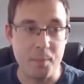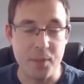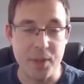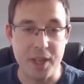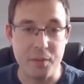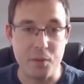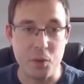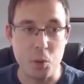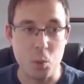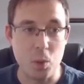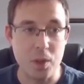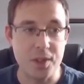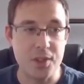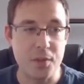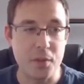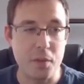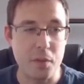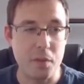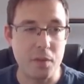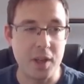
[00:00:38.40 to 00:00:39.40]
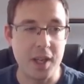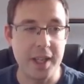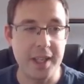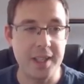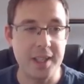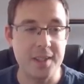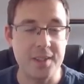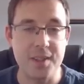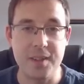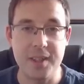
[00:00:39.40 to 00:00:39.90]
If you want to
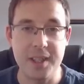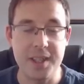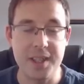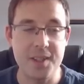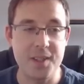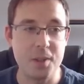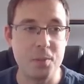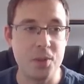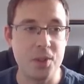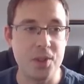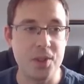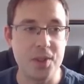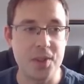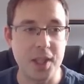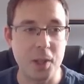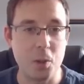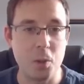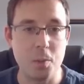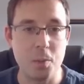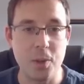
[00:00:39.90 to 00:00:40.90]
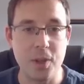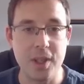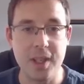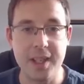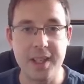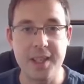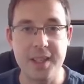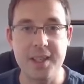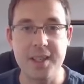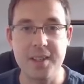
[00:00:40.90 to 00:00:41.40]
find these images, I will put a
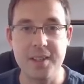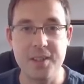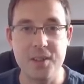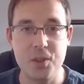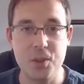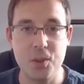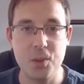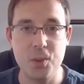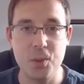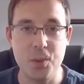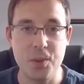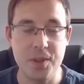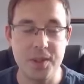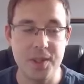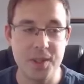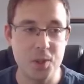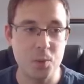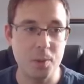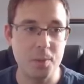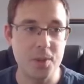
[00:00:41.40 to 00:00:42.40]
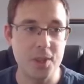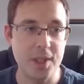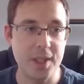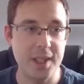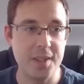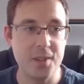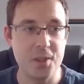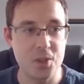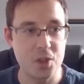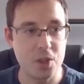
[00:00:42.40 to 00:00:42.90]
link to this website
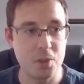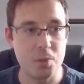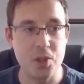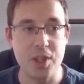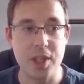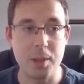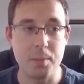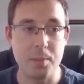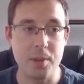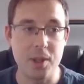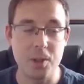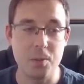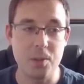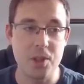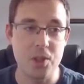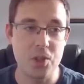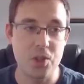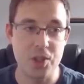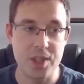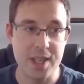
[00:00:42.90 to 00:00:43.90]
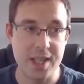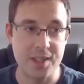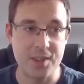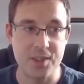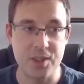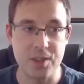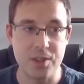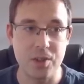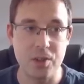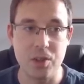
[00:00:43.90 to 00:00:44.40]
in the description down below, but it's just
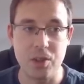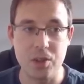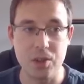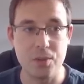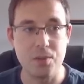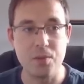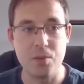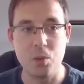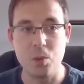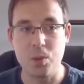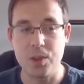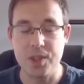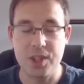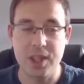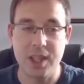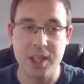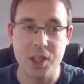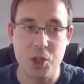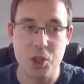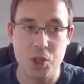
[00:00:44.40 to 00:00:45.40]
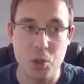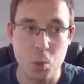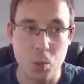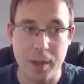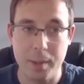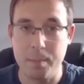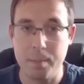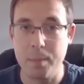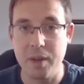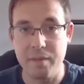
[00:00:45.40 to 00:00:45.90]

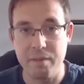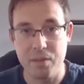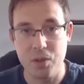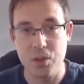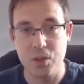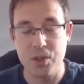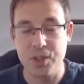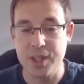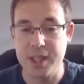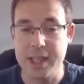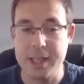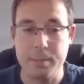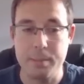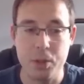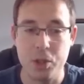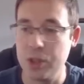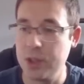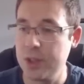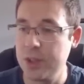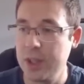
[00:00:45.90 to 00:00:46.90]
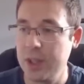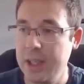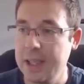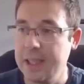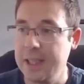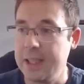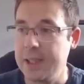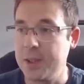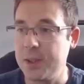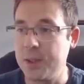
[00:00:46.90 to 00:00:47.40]
nasa.gov/web-first-images.
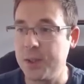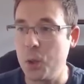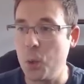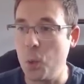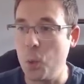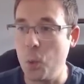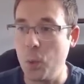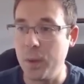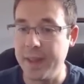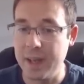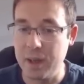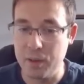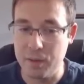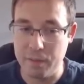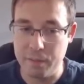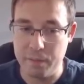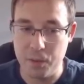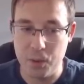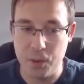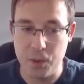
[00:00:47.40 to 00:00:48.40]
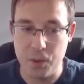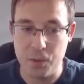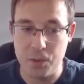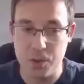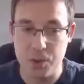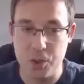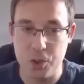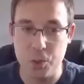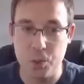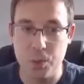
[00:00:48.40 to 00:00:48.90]
So without further
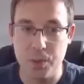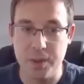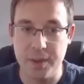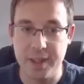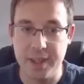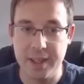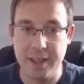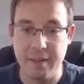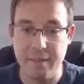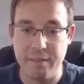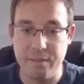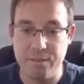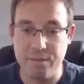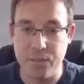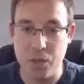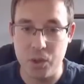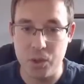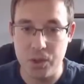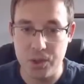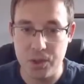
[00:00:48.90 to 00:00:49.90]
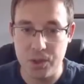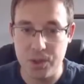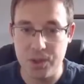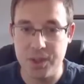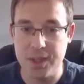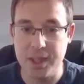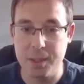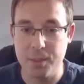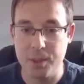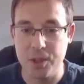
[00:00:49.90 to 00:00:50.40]
ado, the
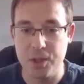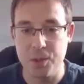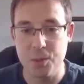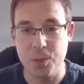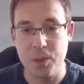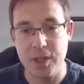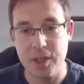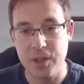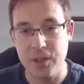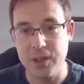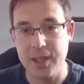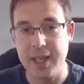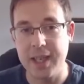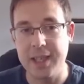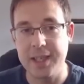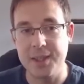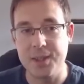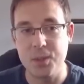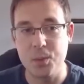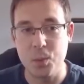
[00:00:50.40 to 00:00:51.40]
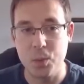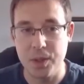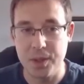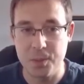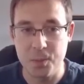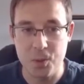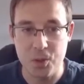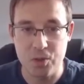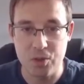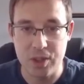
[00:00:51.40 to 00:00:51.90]
first image that we're going to look at is the one
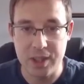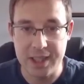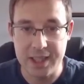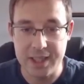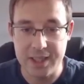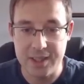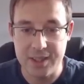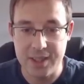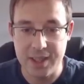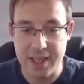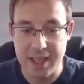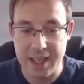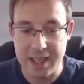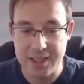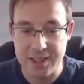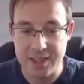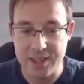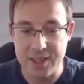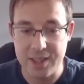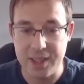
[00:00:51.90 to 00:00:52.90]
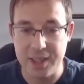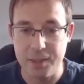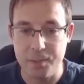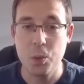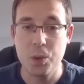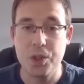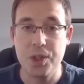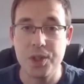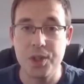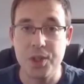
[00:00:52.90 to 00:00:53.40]
that was released last night,
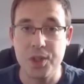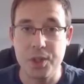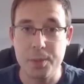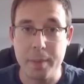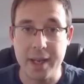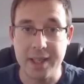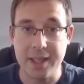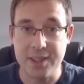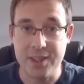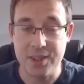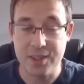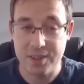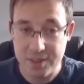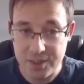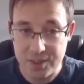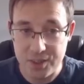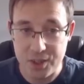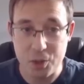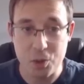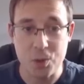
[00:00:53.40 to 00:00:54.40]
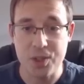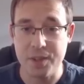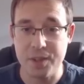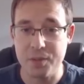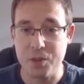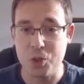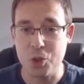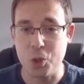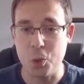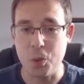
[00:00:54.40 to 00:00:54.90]
which is SMACS
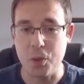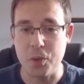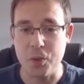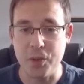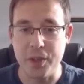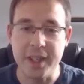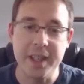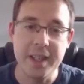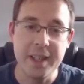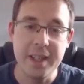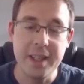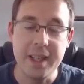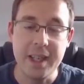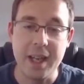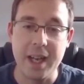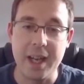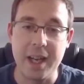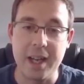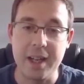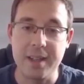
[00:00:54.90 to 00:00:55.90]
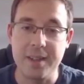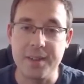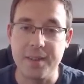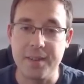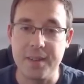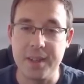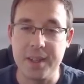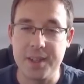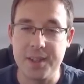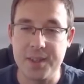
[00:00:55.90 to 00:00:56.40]
0723. And
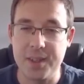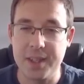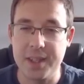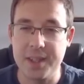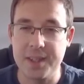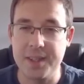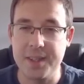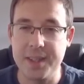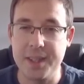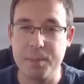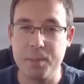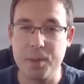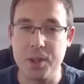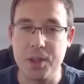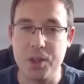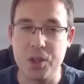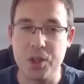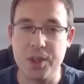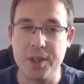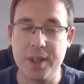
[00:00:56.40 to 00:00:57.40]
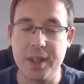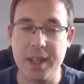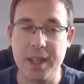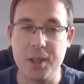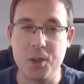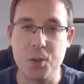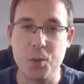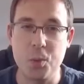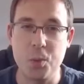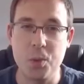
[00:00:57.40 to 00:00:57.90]
this is the image
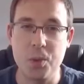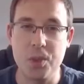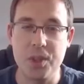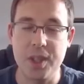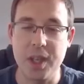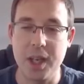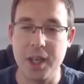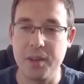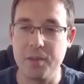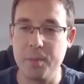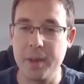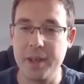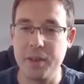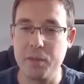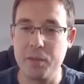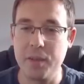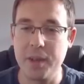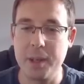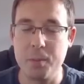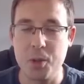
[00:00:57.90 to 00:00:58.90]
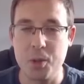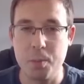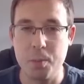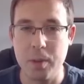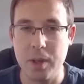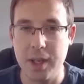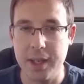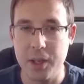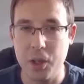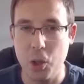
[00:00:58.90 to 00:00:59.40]
that was kind of made famous
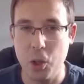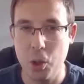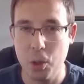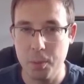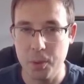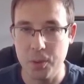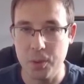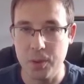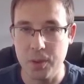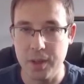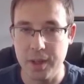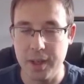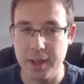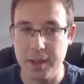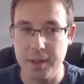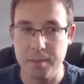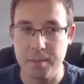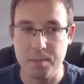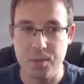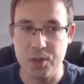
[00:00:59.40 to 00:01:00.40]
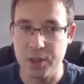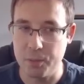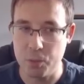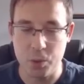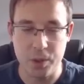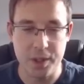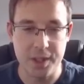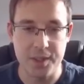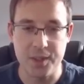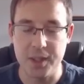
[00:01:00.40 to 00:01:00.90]
by Hubble
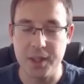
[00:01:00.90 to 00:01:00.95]
several years